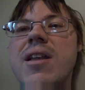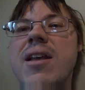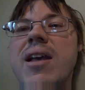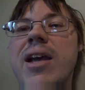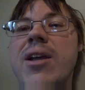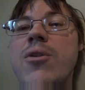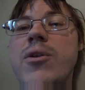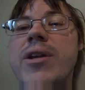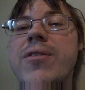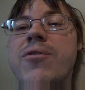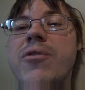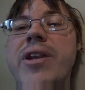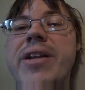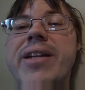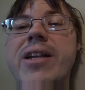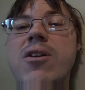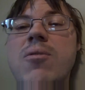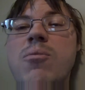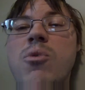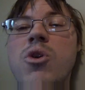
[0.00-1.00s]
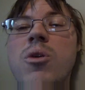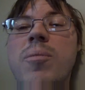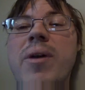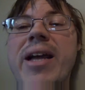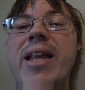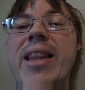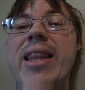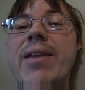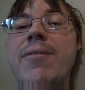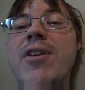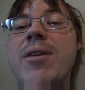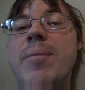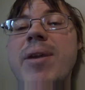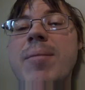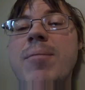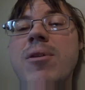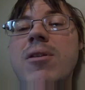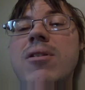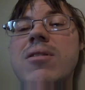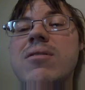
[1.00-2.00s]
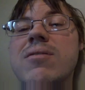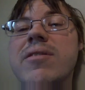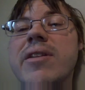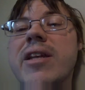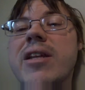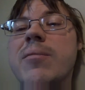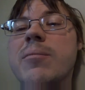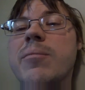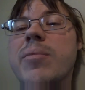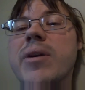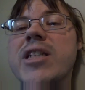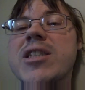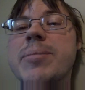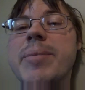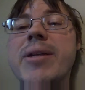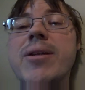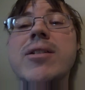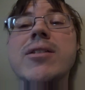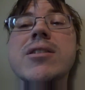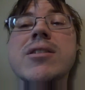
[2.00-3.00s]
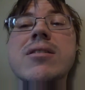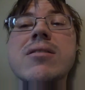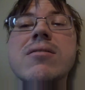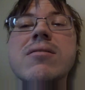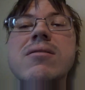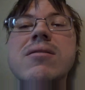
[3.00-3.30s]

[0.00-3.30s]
I do get freaked out more by living people than by spirits.